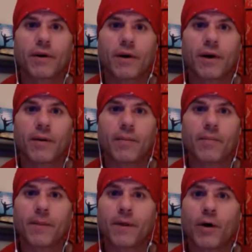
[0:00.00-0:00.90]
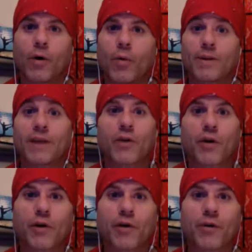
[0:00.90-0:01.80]
What they
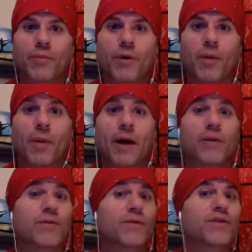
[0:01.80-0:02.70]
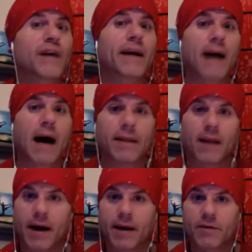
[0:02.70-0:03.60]
talk about your psychic
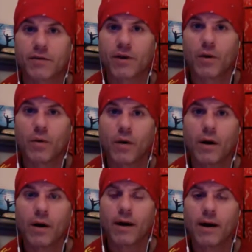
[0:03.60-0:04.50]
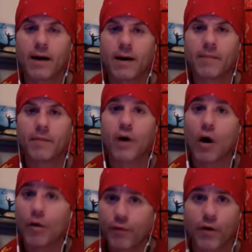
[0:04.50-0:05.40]
hotline. So
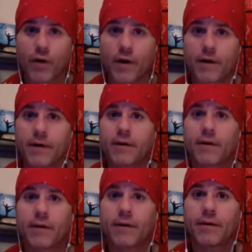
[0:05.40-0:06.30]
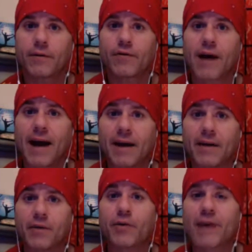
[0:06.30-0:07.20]
go for it. Try it.
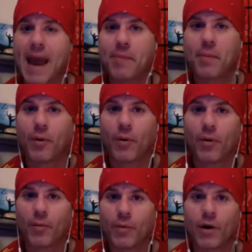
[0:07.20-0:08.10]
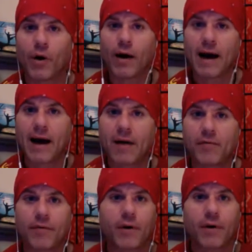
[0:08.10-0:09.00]
You're capable. We all have